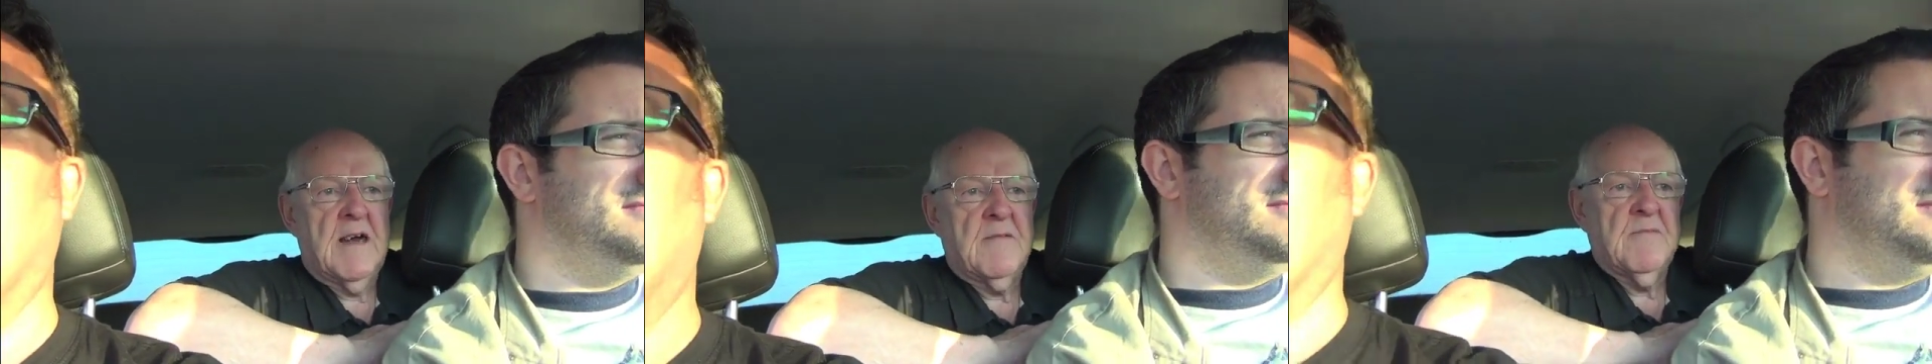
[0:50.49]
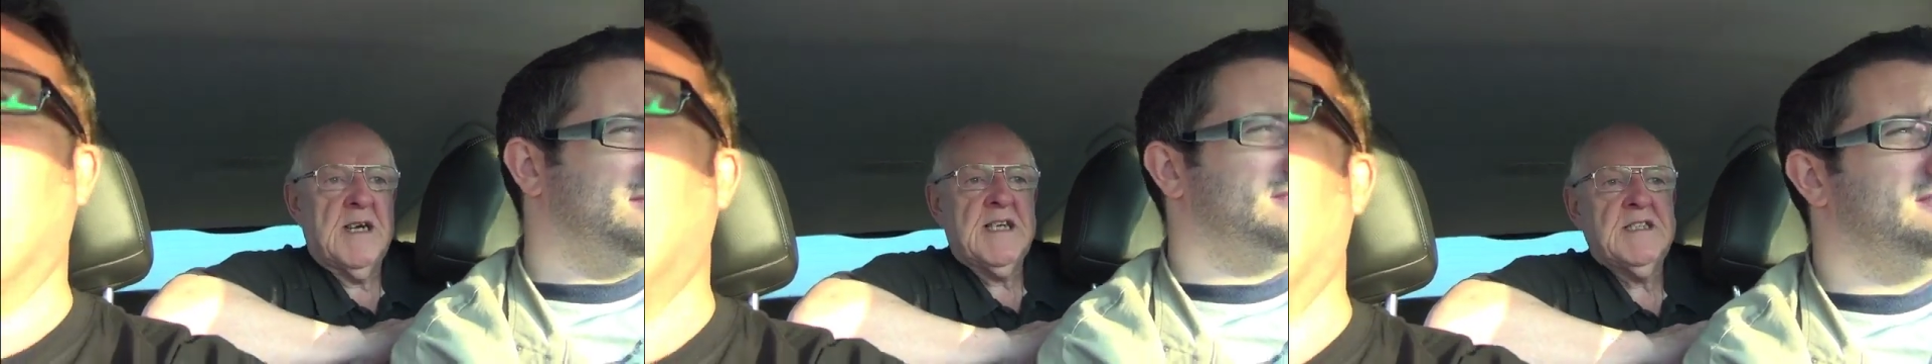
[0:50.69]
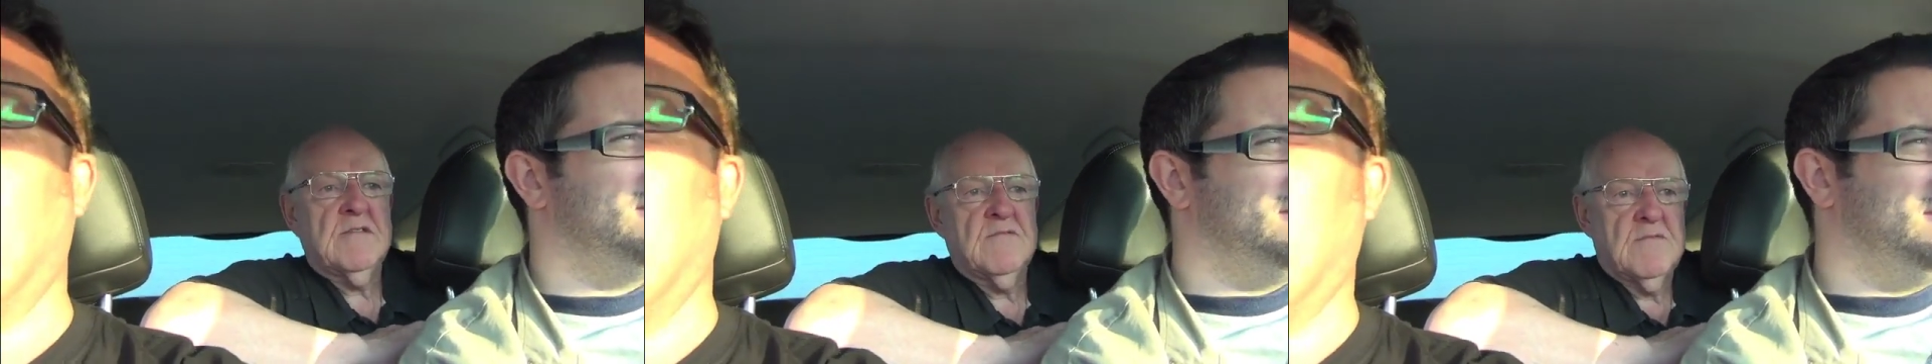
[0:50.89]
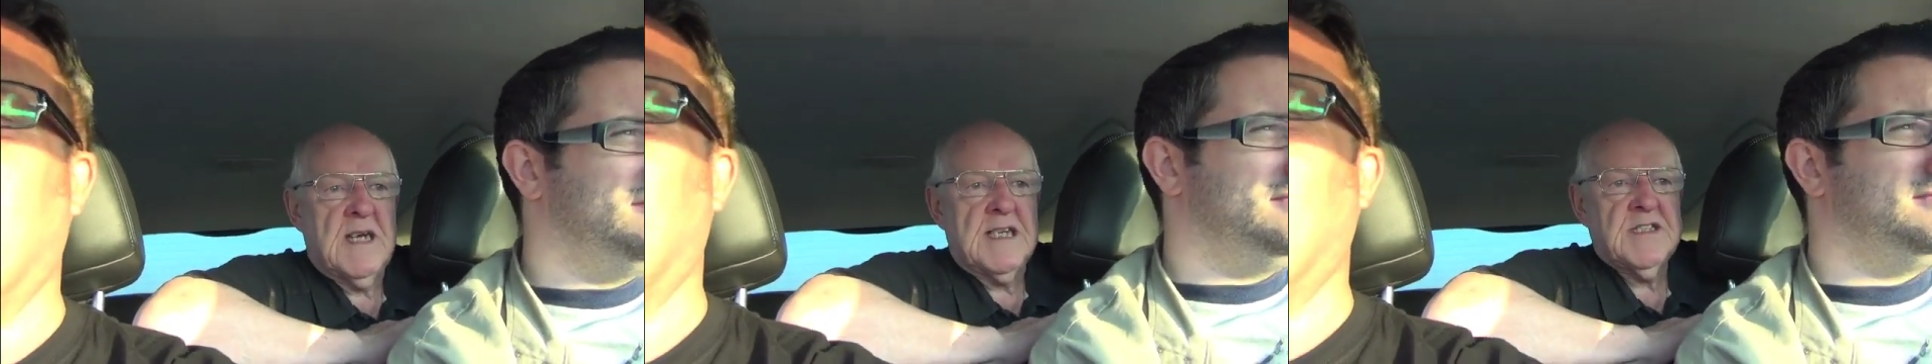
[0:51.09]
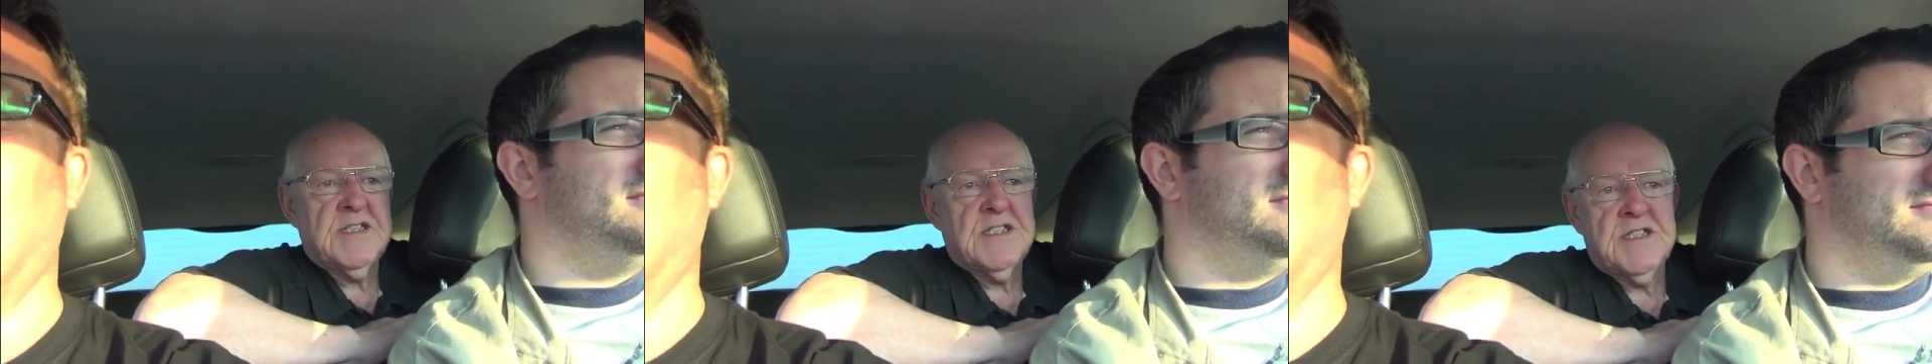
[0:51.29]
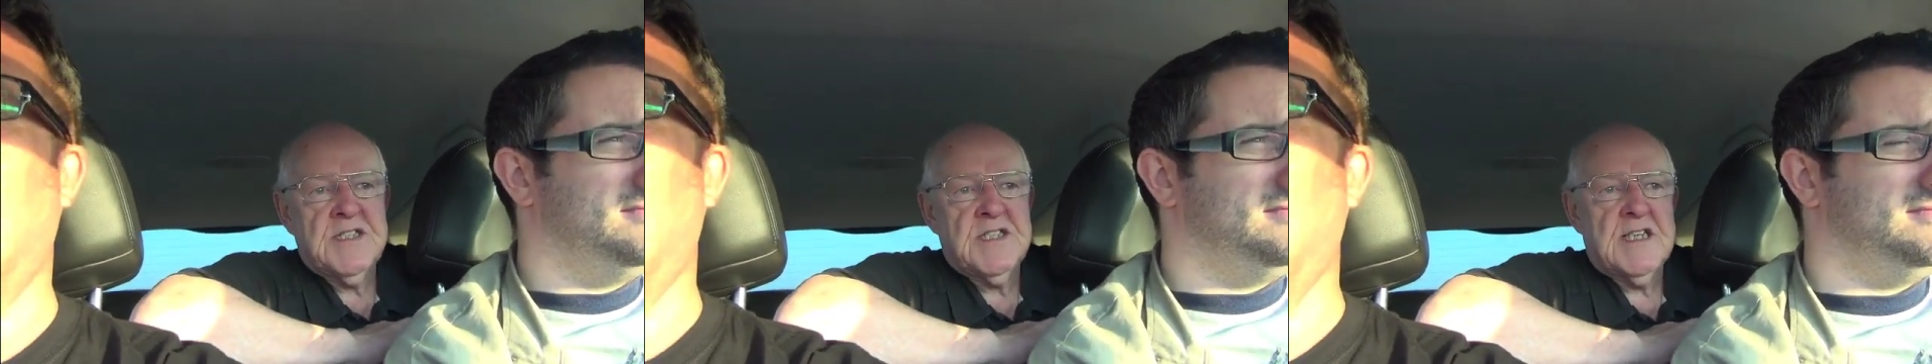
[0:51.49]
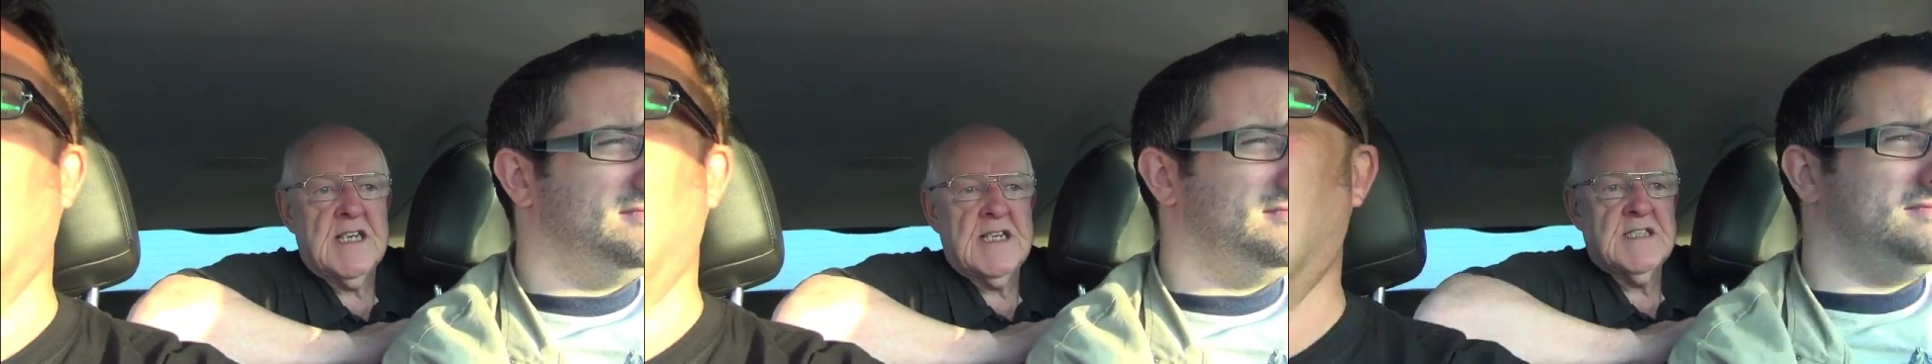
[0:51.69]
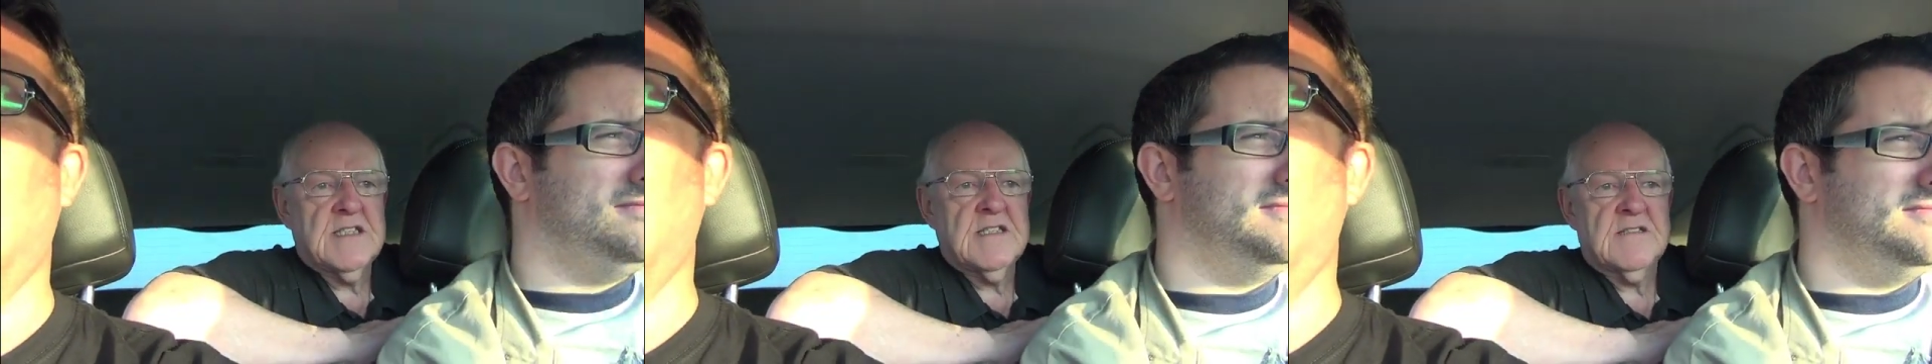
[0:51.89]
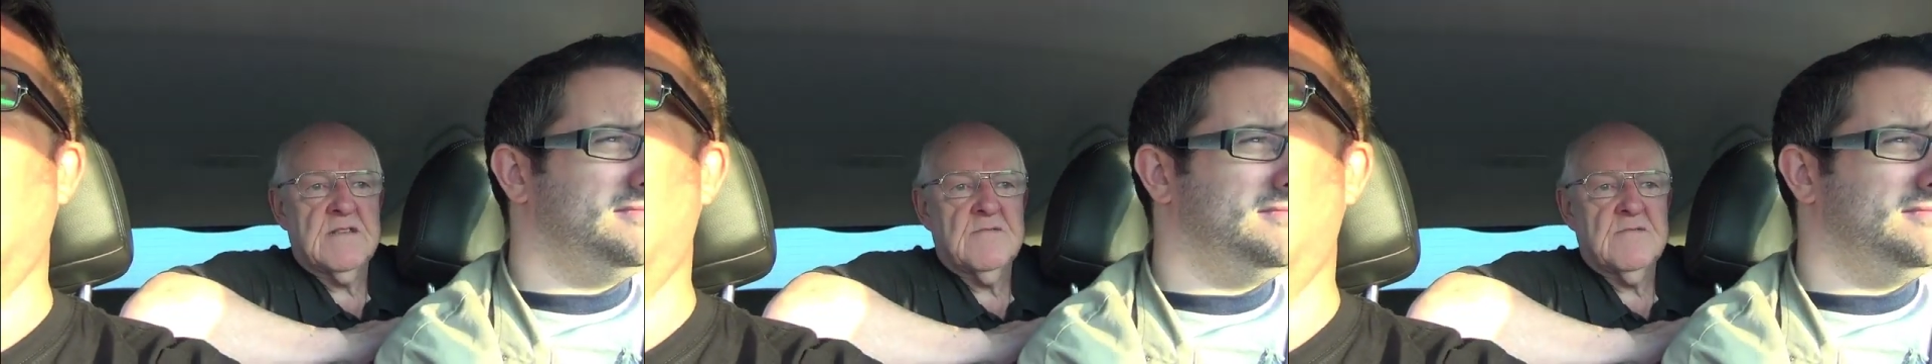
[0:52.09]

and Manchester United,